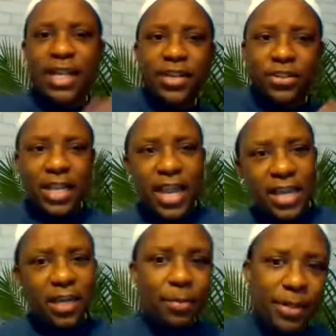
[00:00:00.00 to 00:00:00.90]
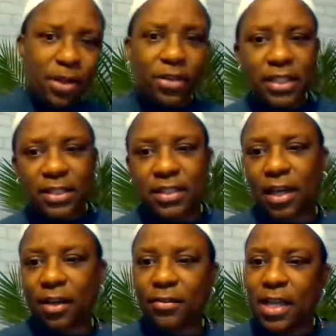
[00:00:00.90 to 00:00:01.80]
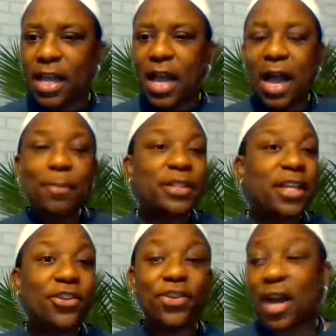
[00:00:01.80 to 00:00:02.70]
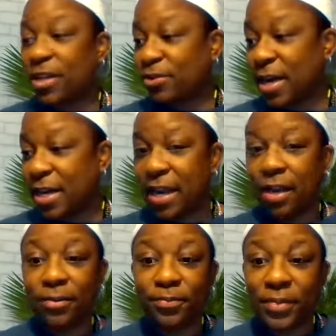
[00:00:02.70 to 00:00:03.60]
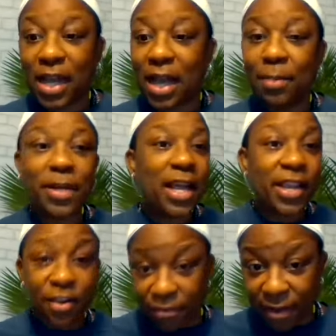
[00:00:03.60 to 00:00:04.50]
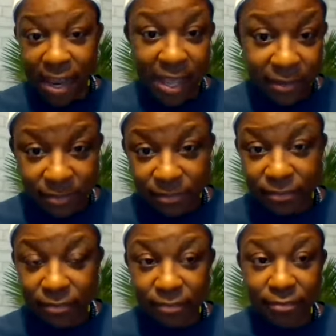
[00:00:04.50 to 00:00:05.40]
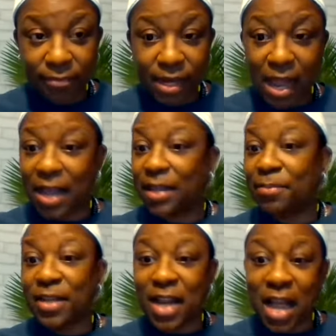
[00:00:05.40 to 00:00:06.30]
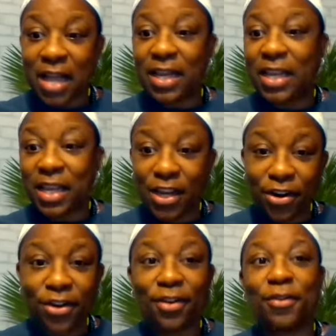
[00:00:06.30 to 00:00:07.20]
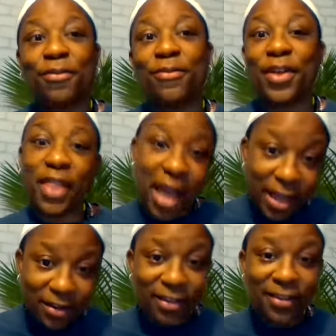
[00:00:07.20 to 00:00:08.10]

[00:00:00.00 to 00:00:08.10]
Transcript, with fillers: entertain them and all this stuff. I'm going to tell you guys right now, I'm not here for that. I am not here for that.